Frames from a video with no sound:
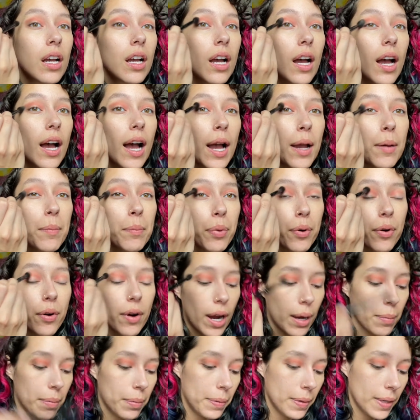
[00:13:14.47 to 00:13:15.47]
I'm
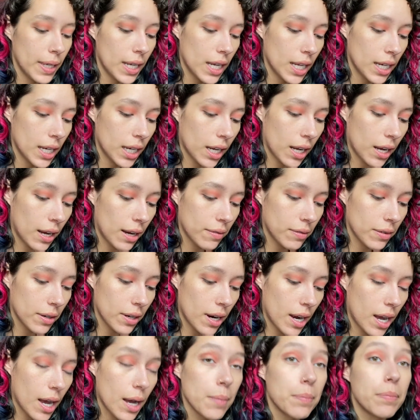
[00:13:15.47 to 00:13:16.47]
probably gonna cover
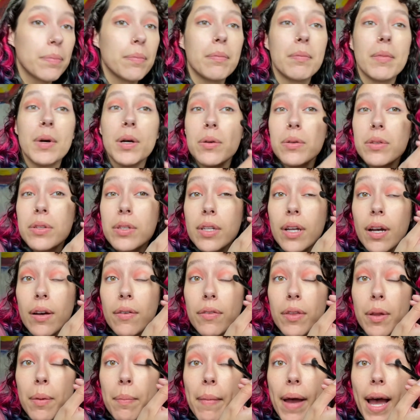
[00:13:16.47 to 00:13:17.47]
up most of
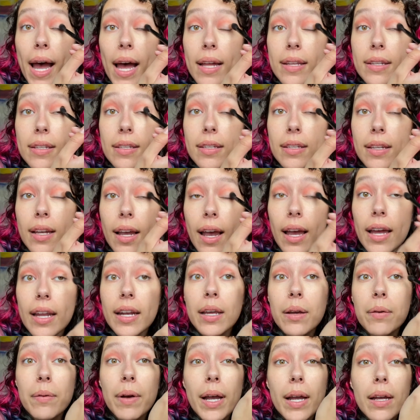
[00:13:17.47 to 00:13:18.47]
the mattes
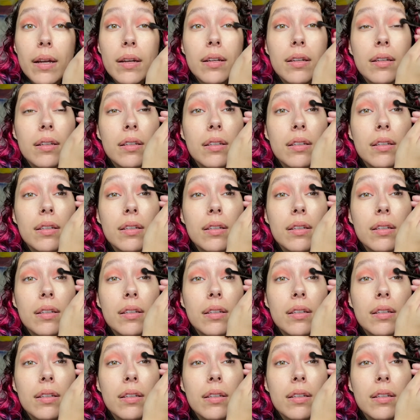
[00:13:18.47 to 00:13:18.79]
anyway.